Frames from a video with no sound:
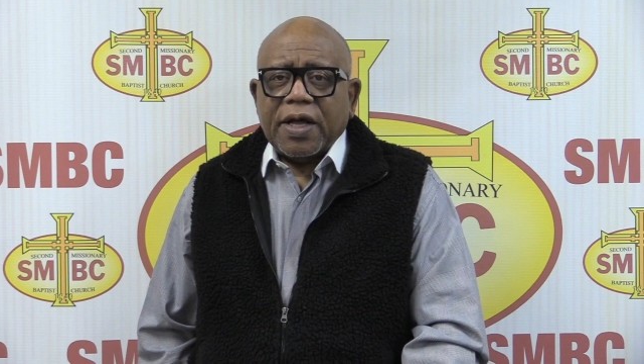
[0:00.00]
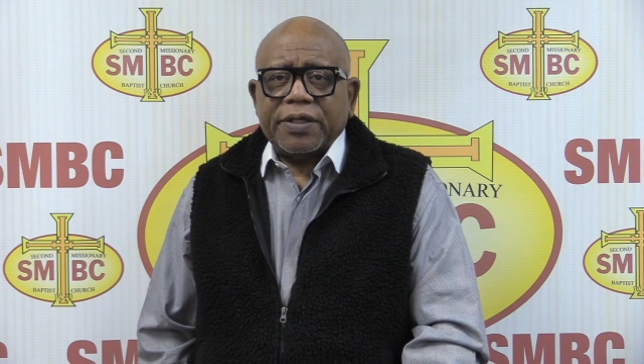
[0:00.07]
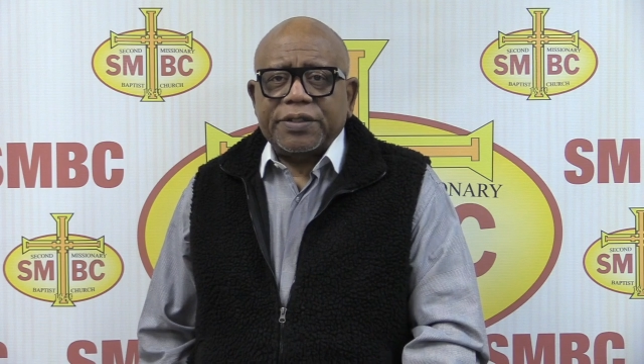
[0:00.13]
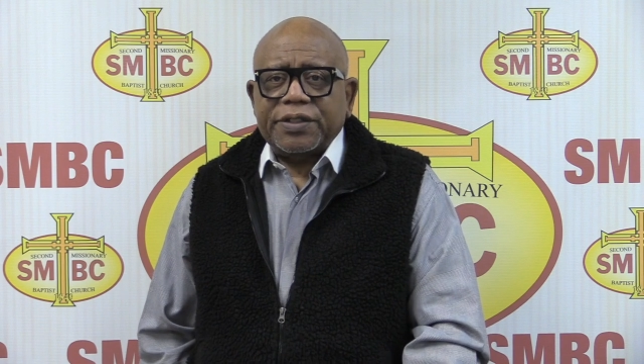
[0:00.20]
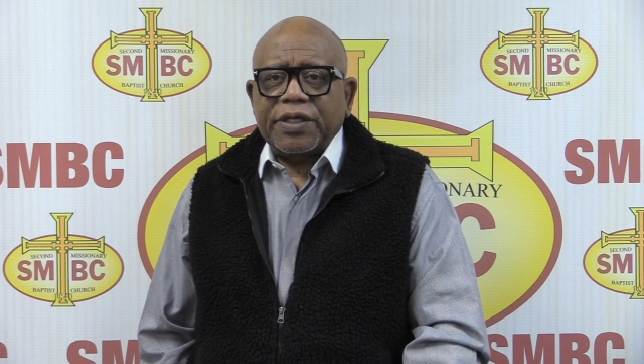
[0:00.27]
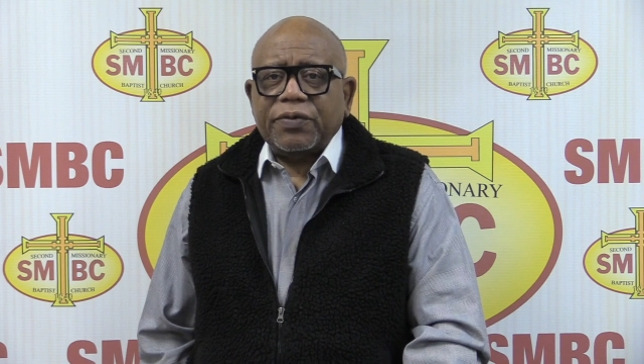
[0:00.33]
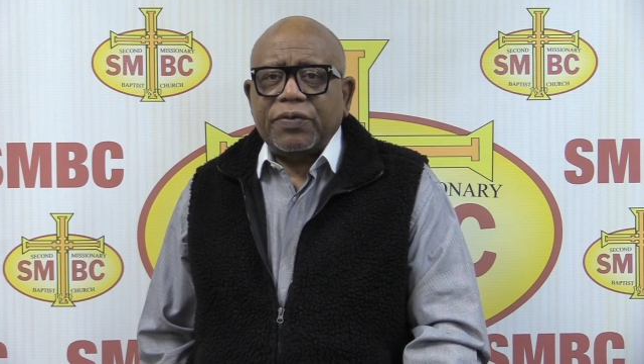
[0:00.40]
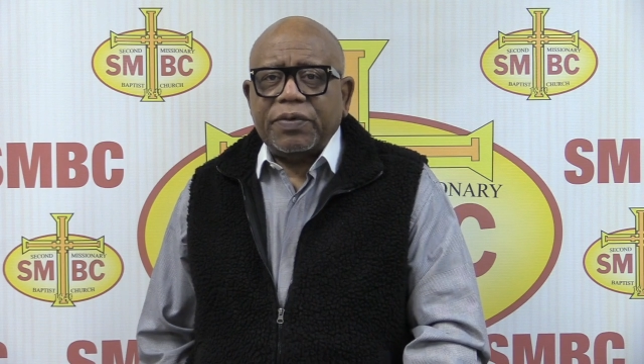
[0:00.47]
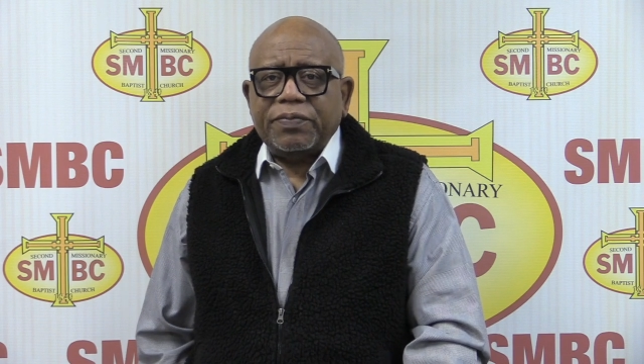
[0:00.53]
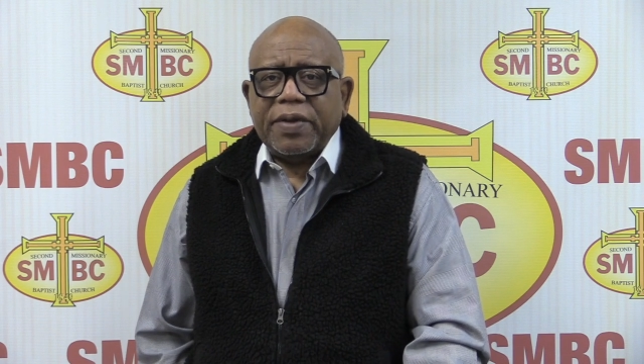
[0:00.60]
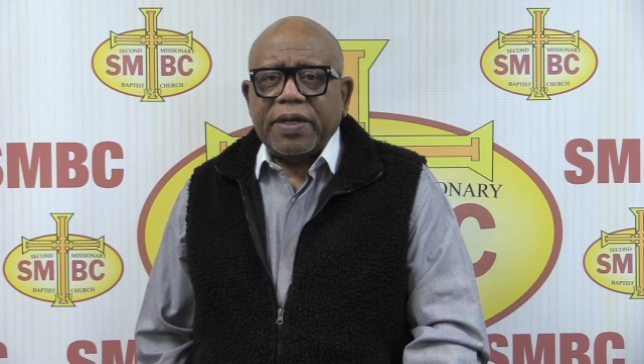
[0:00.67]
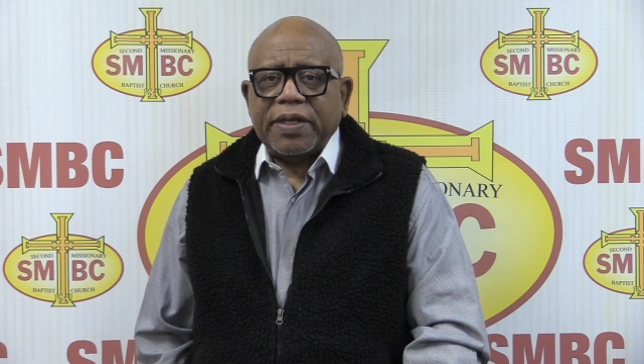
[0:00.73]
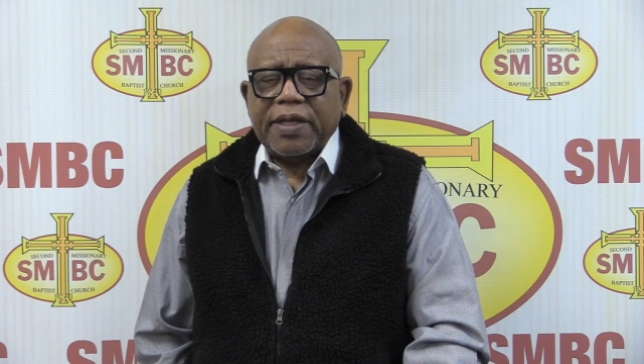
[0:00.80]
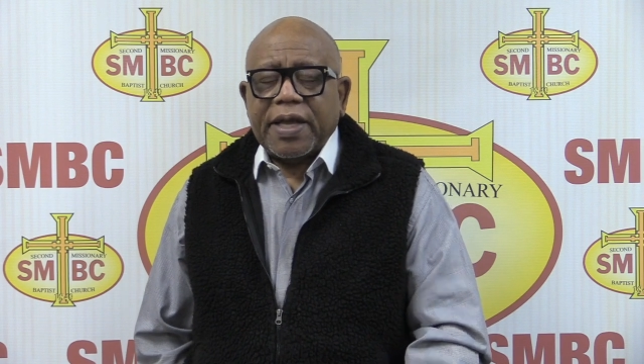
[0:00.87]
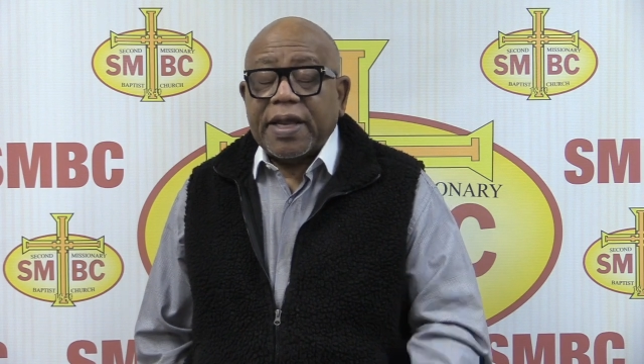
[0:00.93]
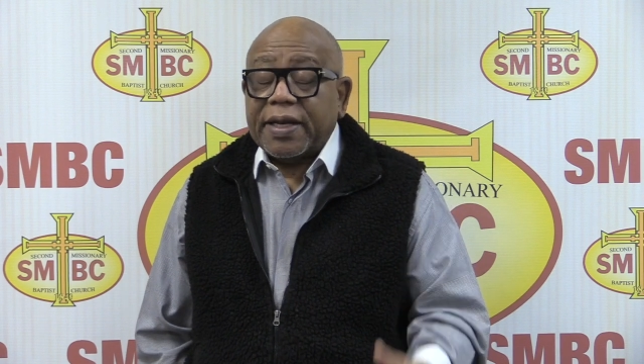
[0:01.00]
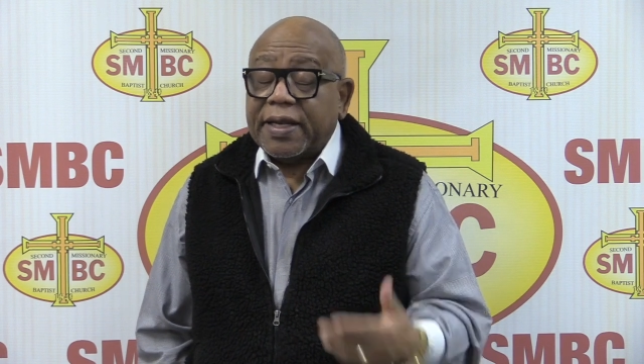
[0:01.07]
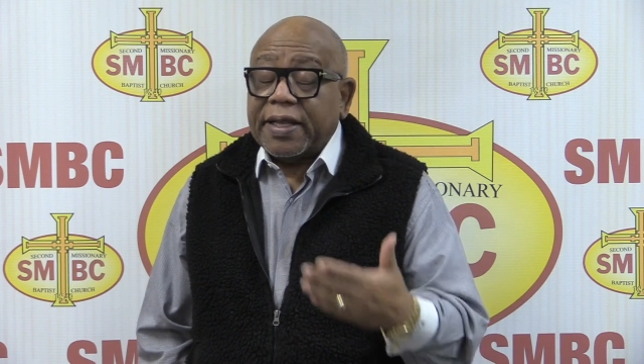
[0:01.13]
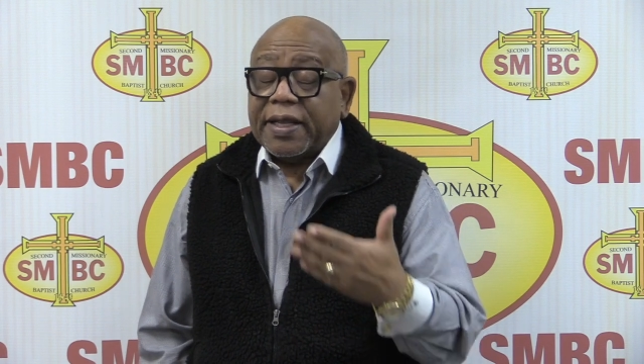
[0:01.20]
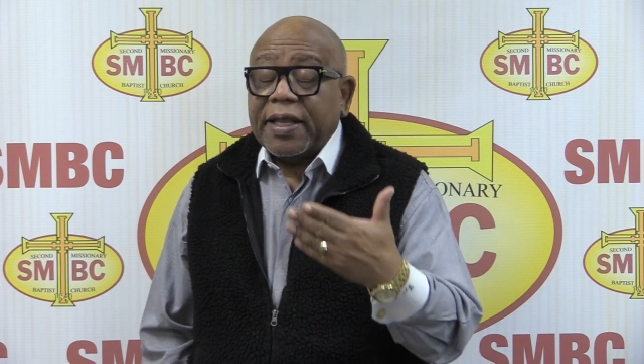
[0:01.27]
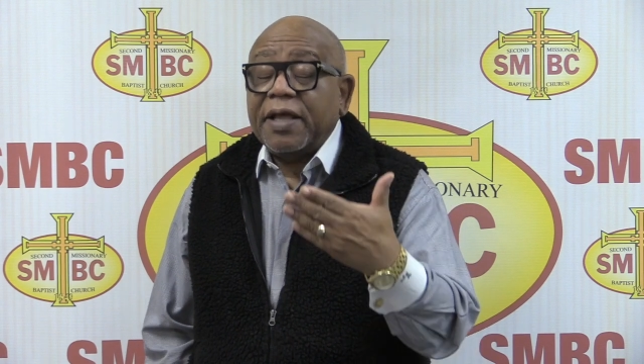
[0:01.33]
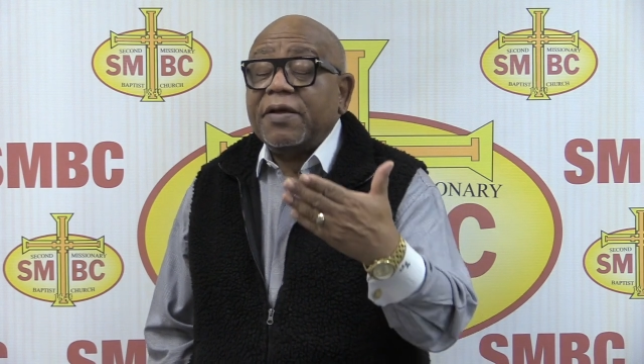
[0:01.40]
Until we meet again,
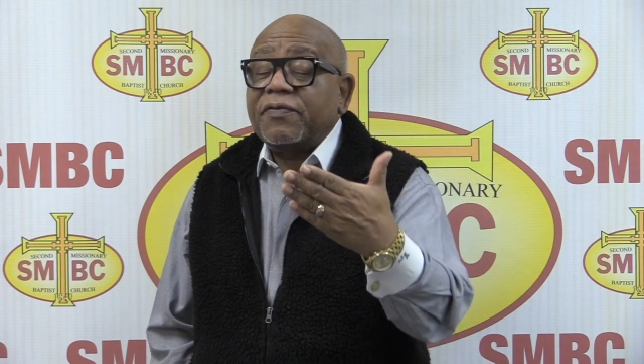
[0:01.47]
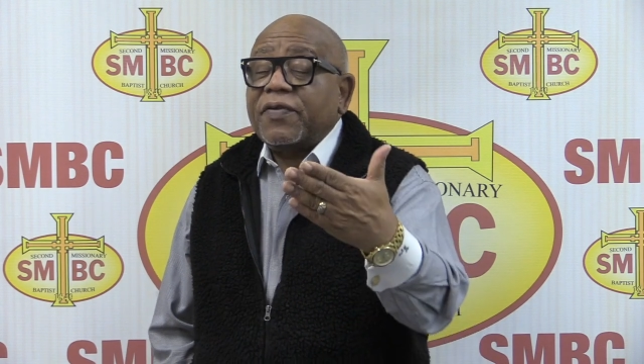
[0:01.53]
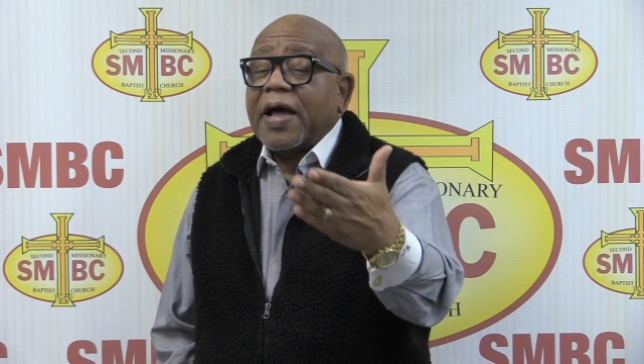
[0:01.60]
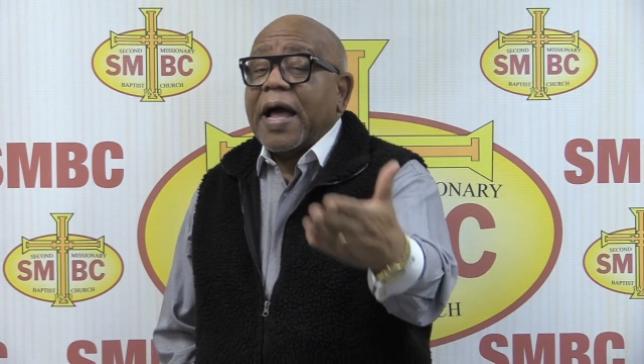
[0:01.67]
if